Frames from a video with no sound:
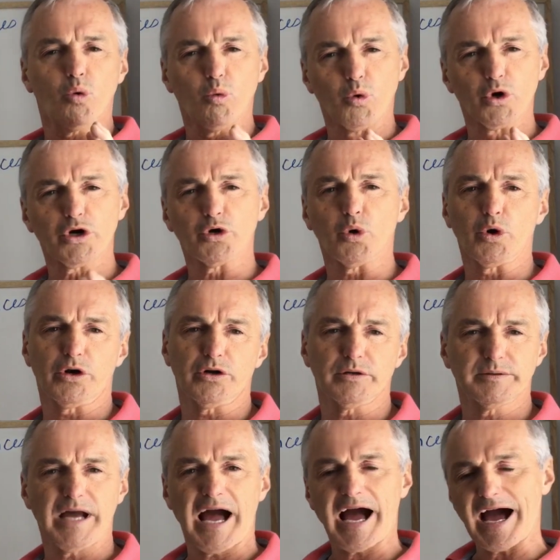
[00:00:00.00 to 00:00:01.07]
Word order.
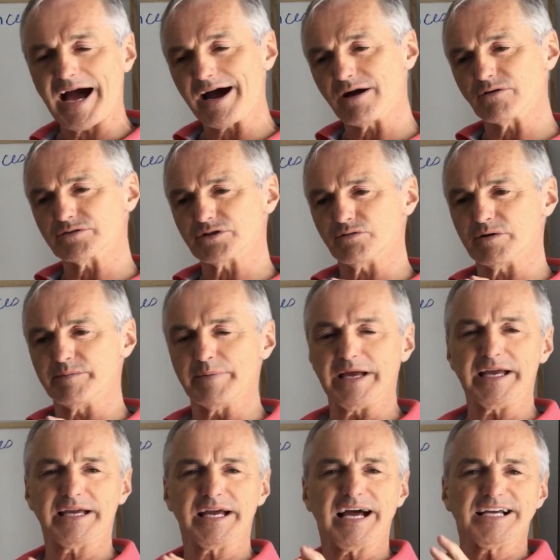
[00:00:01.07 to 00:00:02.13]
How do we
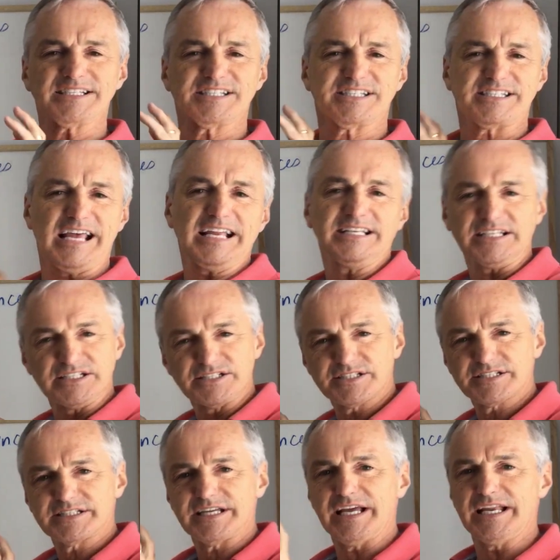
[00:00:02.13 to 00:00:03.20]
make a
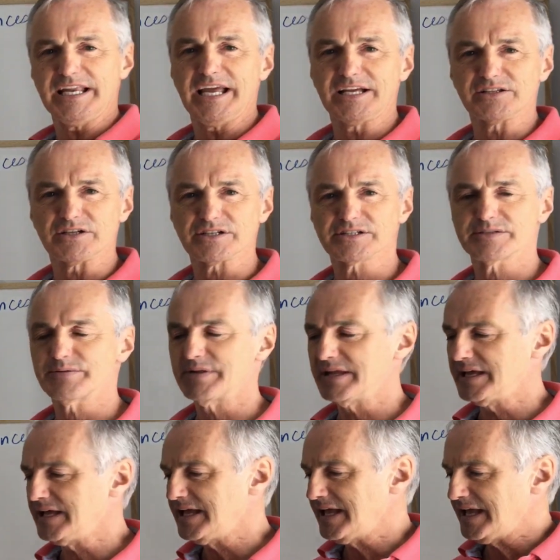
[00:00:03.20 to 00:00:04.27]
sentence in English?
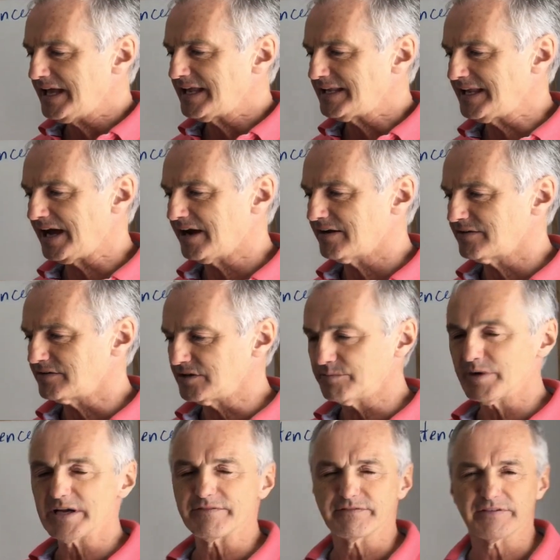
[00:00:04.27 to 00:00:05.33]
Now, you
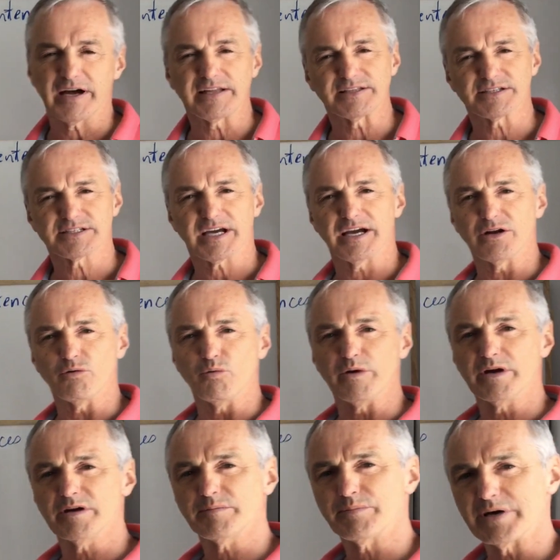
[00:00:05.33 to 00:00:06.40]
might find this kind of
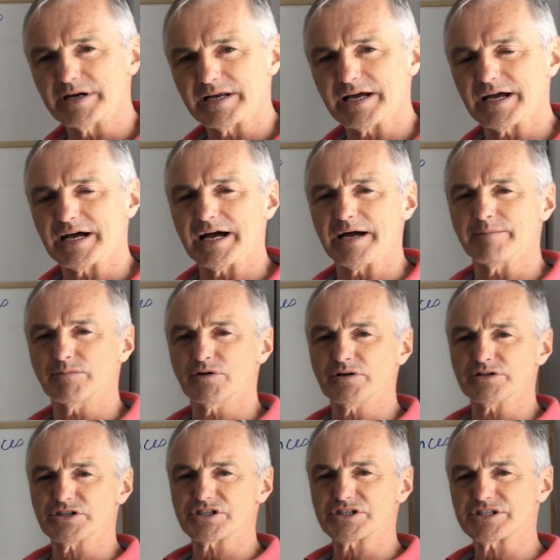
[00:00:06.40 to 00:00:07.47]
weird, but I'm going to
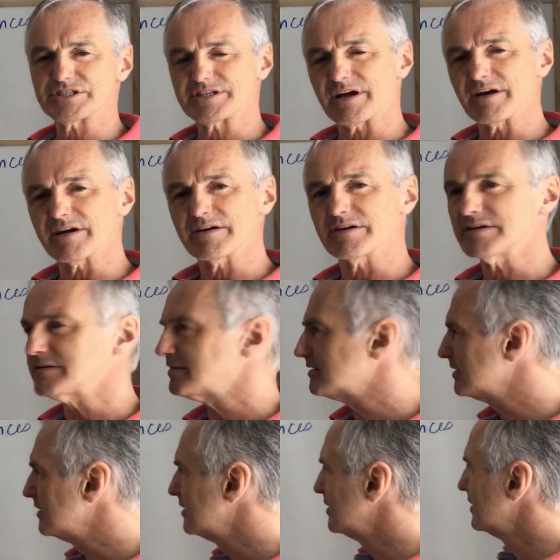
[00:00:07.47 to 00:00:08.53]
start
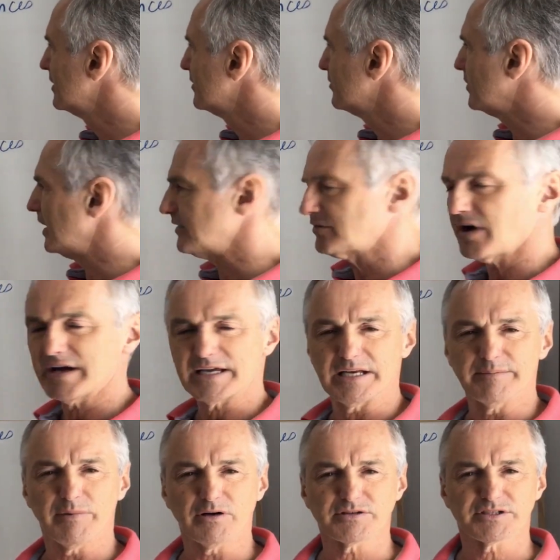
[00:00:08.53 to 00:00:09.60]
by talking
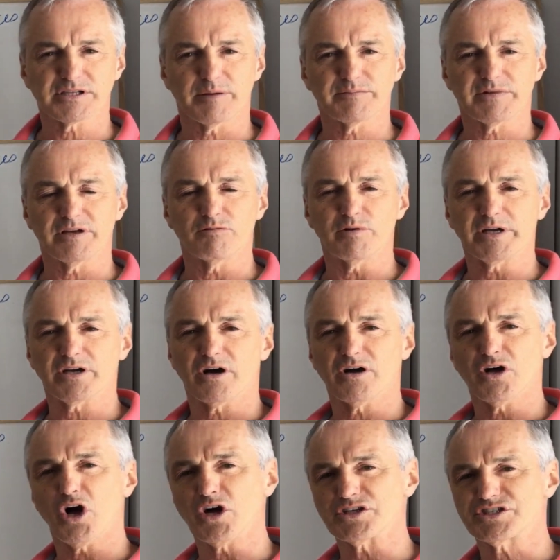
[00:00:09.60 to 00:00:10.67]
about something we
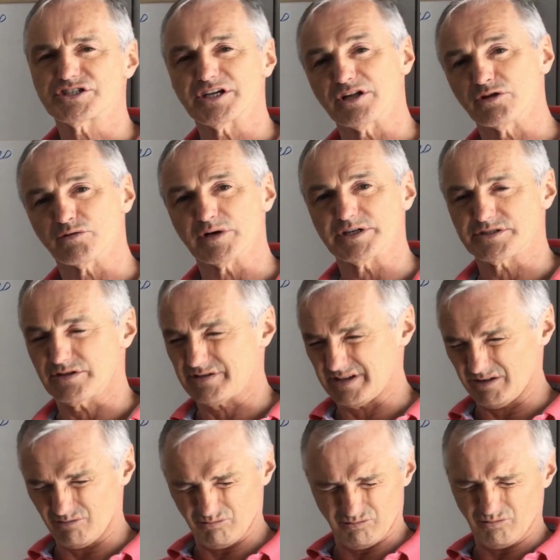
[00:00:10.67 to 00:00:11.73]
call auxiliaries. You
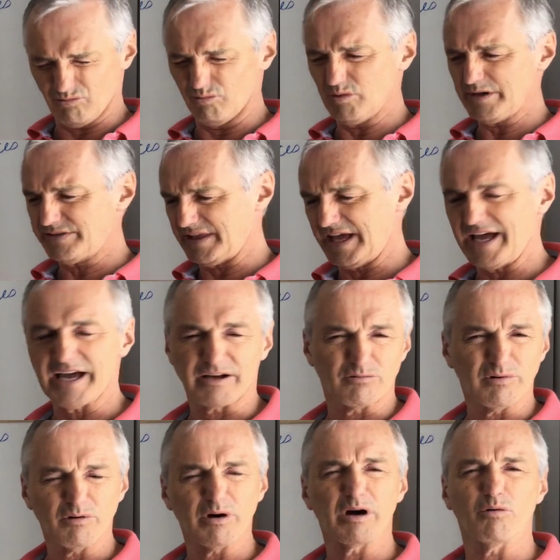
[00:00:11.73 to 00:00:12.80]
think, what the heck?
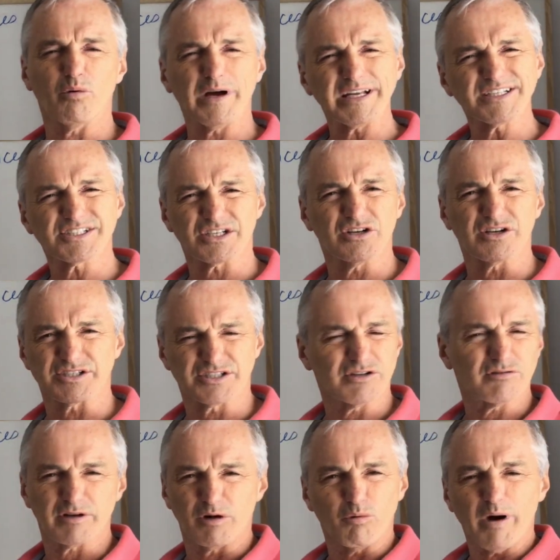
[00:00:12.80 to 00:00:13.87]
Well, what is an
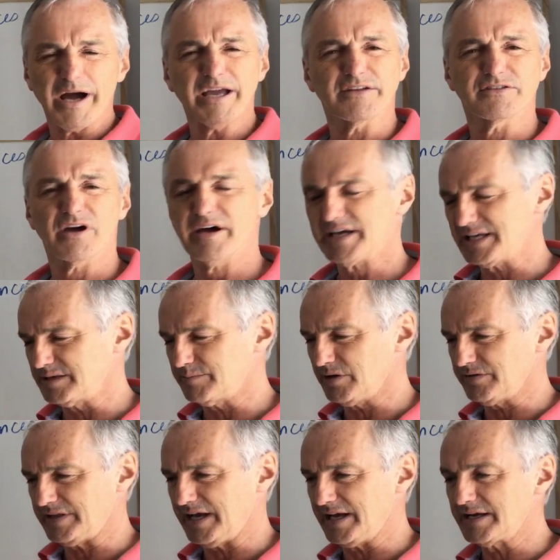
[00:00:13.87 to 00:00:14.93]
auxiliary? Why are you talking
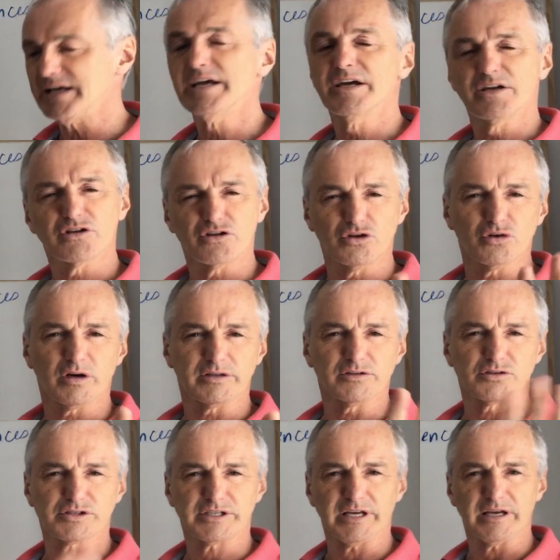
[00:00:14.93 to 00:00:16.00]
about that? You'll
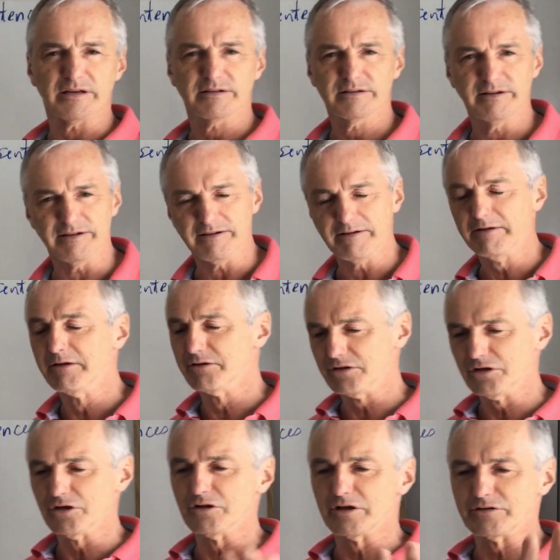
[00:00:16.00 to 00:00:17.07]
understand.
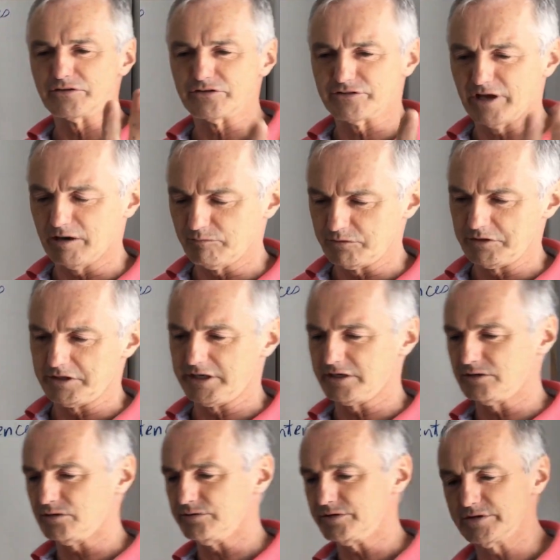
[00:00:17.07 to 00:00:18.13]
You'll understand when you get
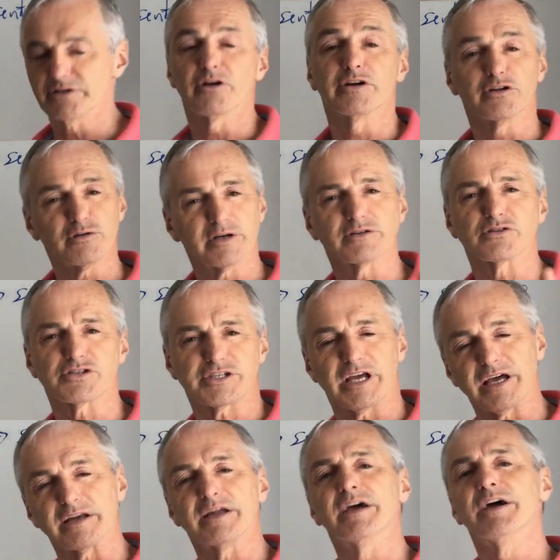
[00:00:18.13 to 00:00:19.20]
older. No, you'll
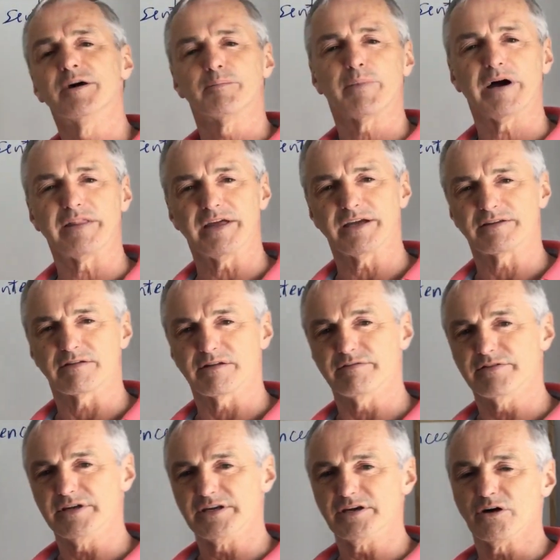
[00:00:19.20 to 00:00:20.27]
understand by the end of the
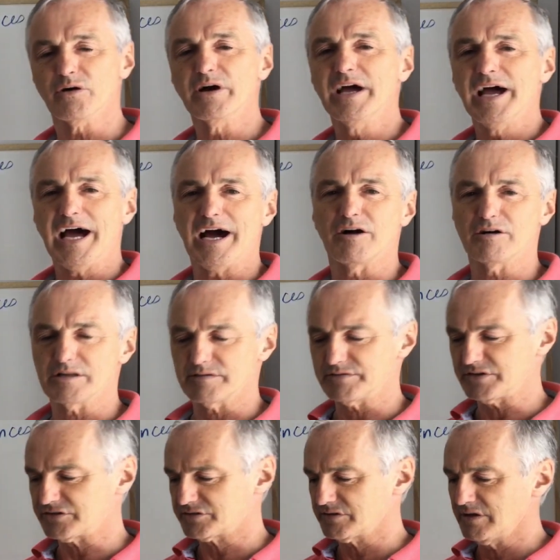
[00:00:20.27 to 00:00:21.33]
video how all of
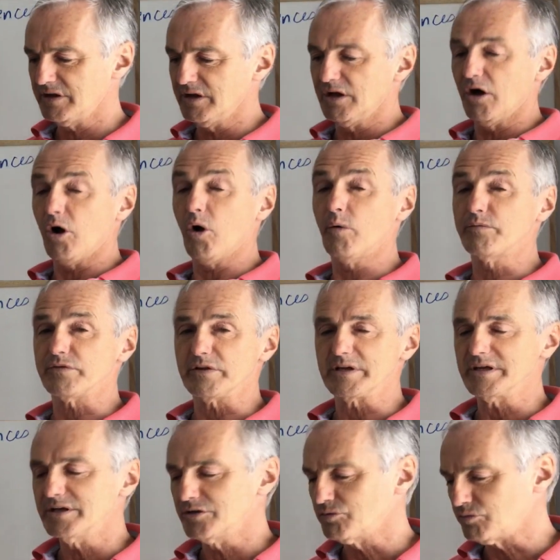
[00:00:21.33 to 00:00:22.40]
this, hopefully,
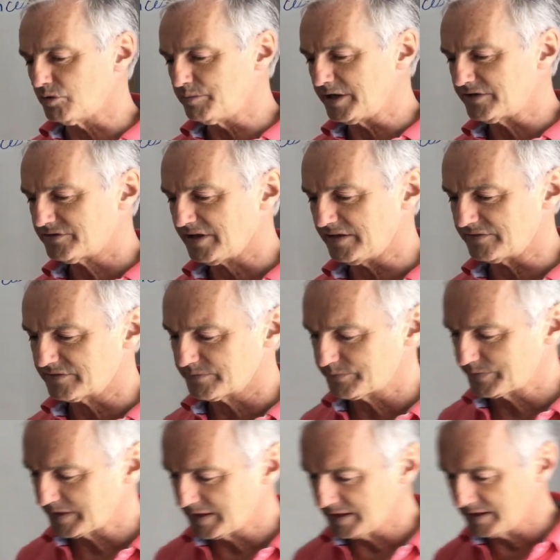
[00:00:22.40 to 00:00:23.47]
will make sense.
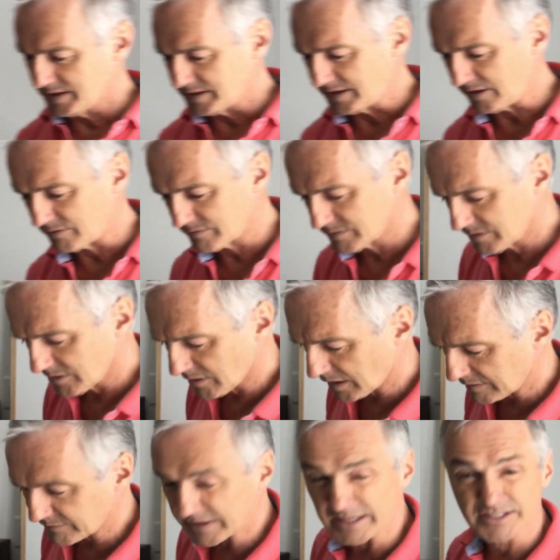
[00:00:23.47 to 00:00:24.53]
Now, here I
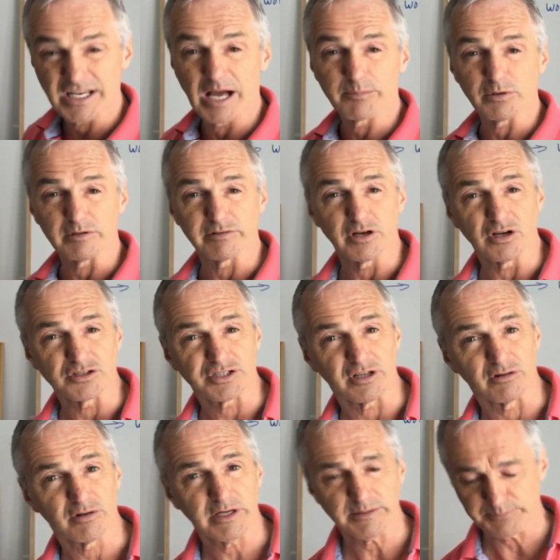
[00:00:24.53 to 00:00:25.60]
have an example of an
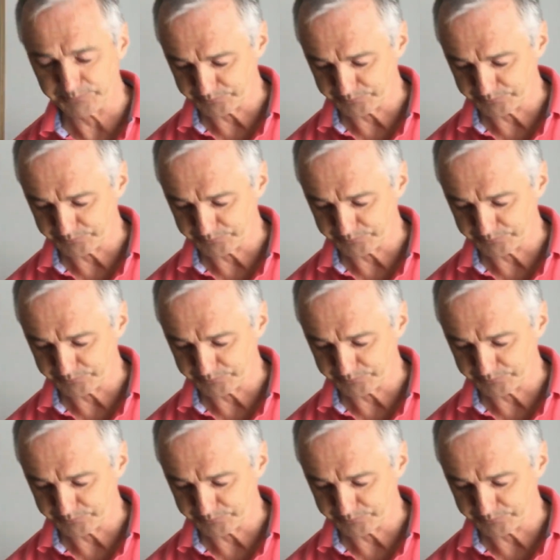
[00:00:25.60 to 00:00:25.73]
auxiliary.